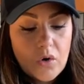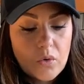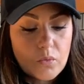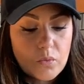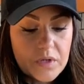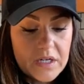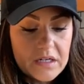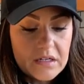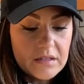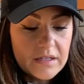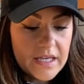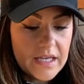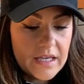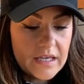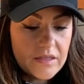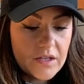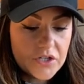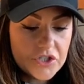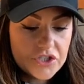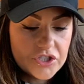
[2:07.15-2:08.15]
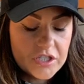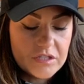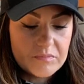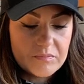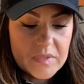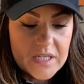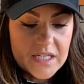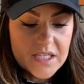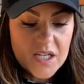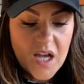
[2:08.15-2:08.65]
Really, there
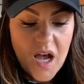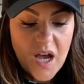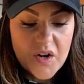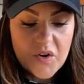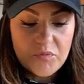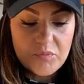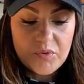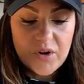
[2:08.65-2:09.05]
shouldn't be a ton of